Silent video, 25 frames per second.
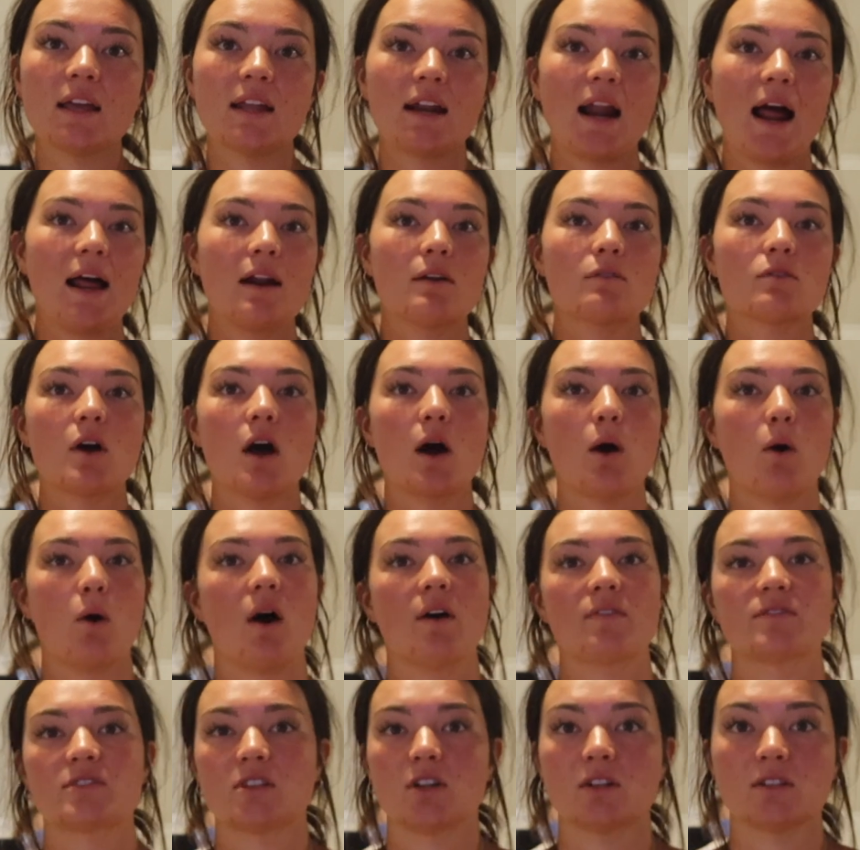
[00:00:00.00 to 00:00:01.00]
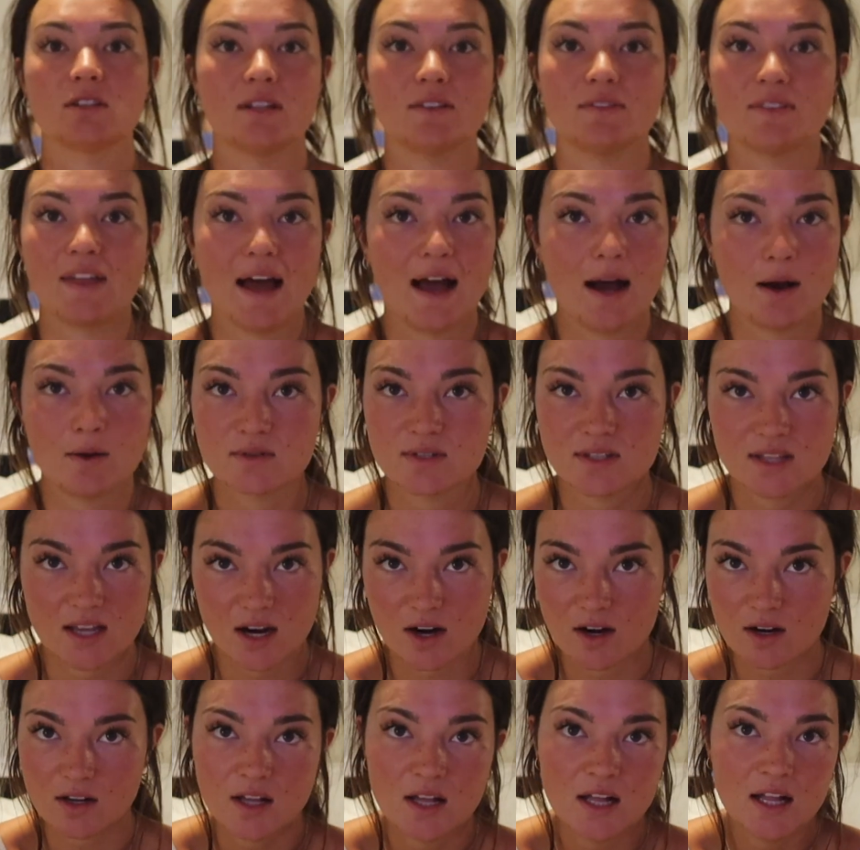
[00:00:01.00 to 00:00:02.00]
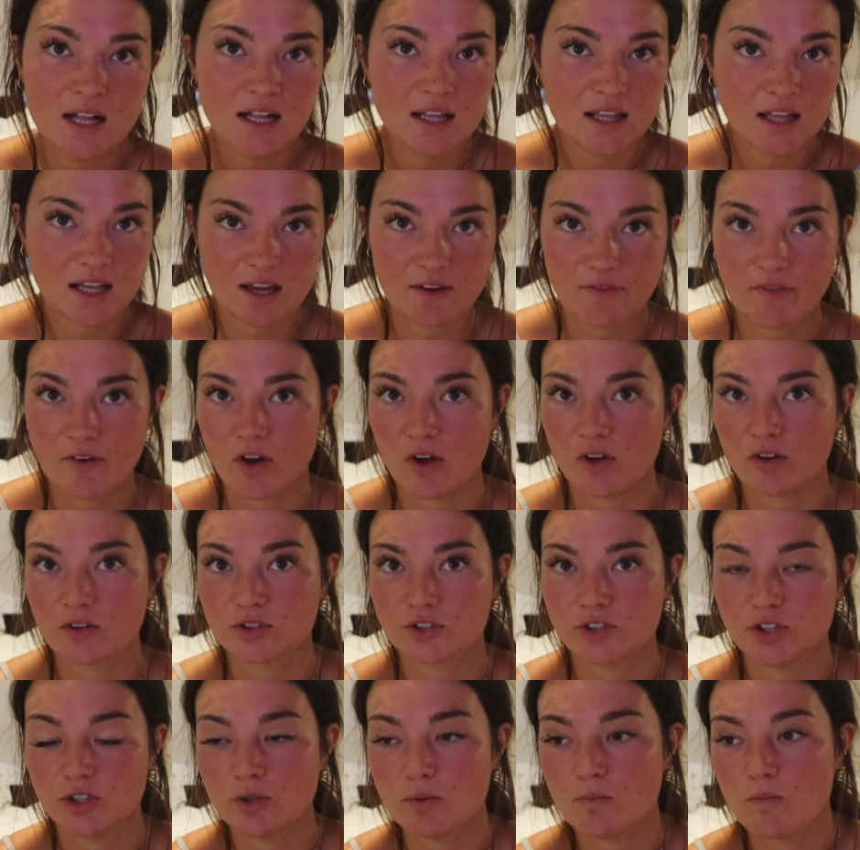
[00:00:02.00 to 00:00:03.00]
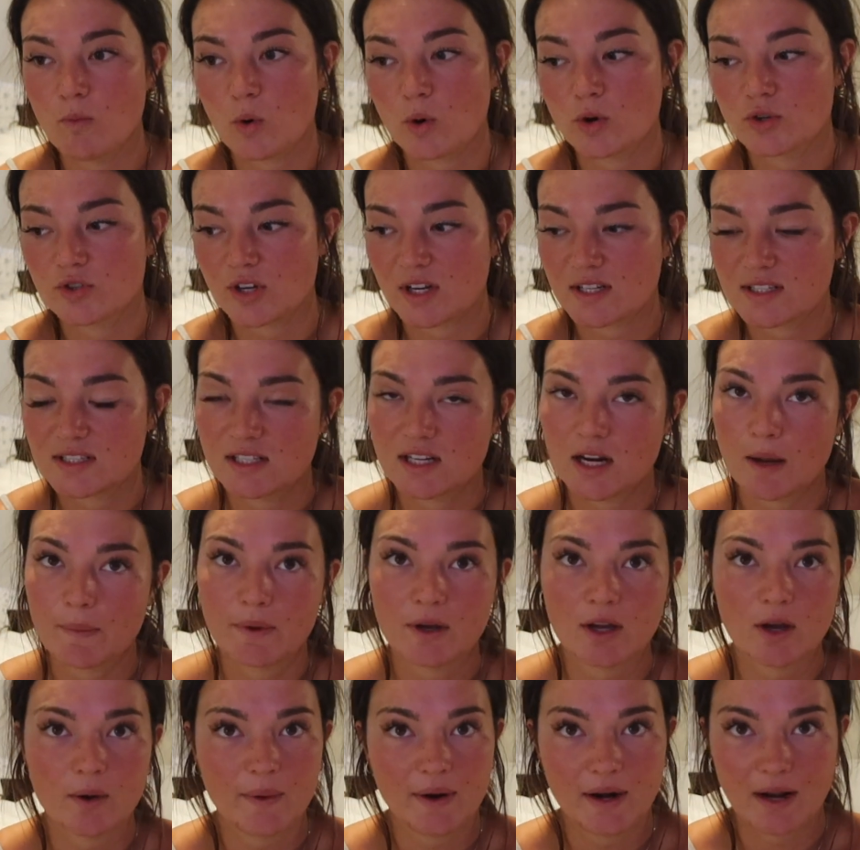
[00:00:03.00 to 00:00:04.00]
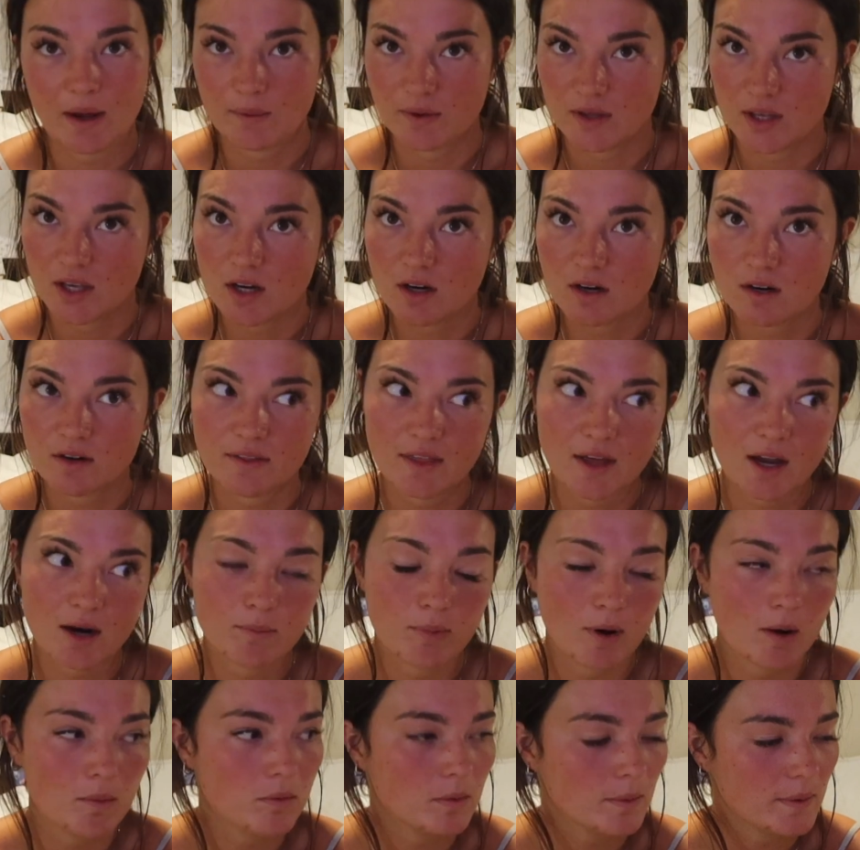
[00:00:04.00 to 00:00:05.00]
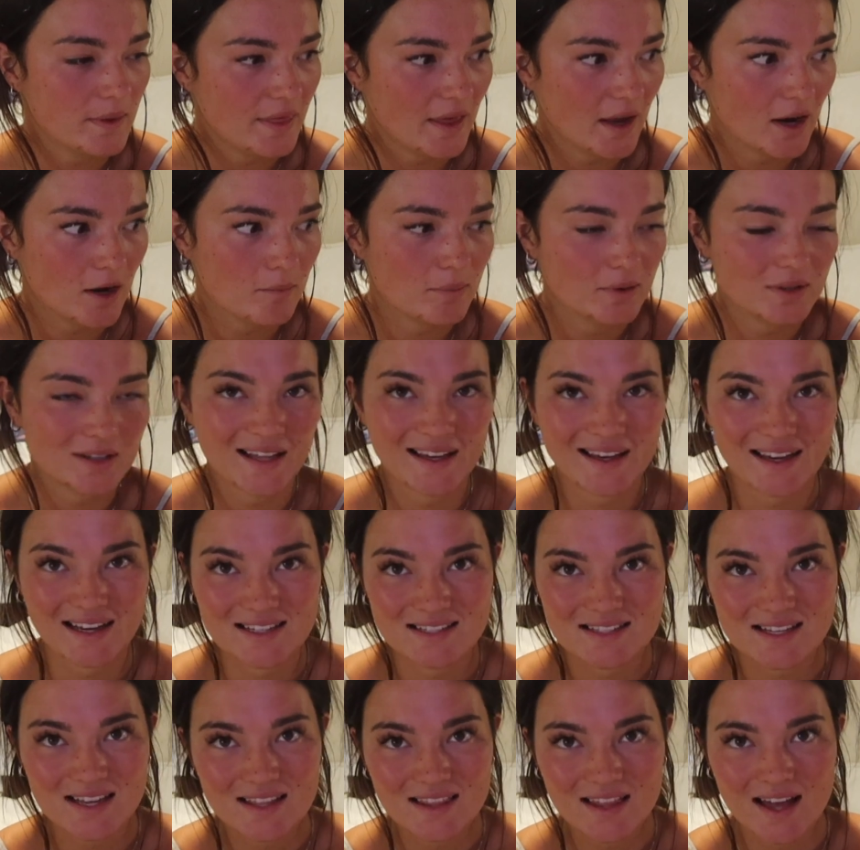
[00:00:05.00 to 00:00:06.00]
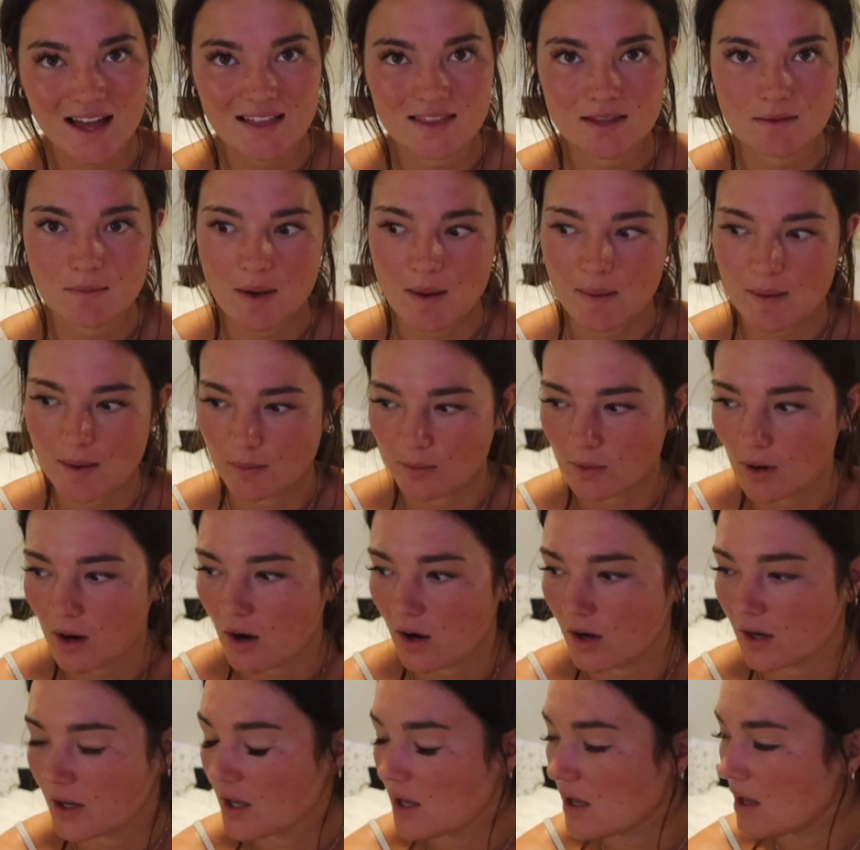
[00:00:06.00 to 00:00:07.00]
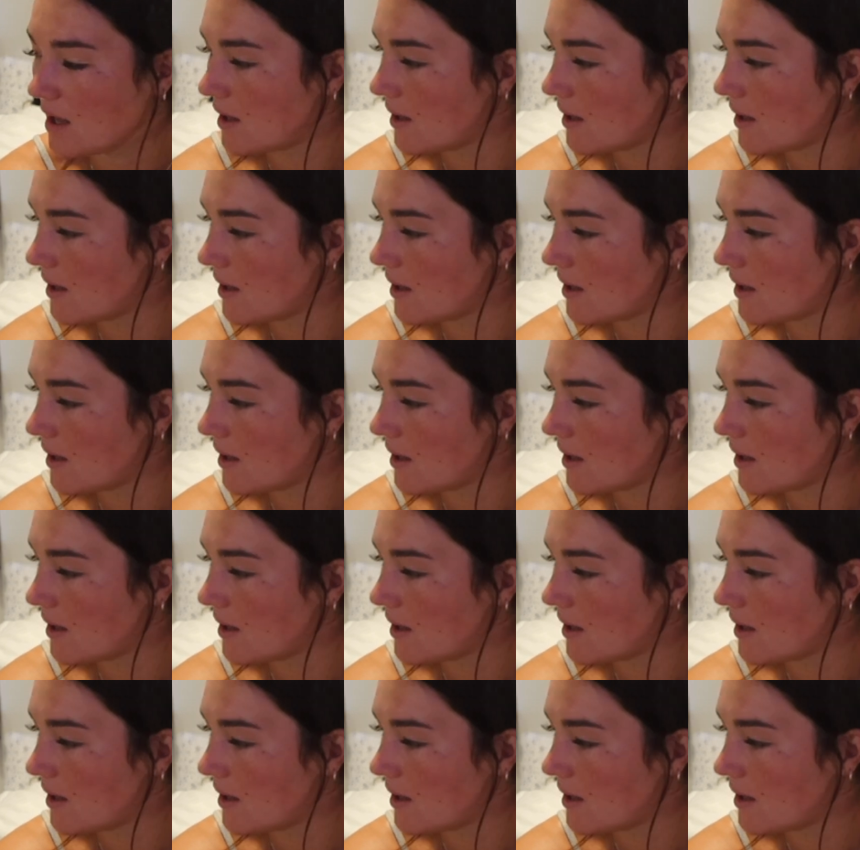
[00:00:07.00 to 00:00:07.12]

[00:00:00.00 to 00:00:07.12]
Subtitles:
And I don't know how often I'll leave the house there. Like, if I'll do more dressing up and going out here or there, probably there, but like I say that and then maybe I'm wrong.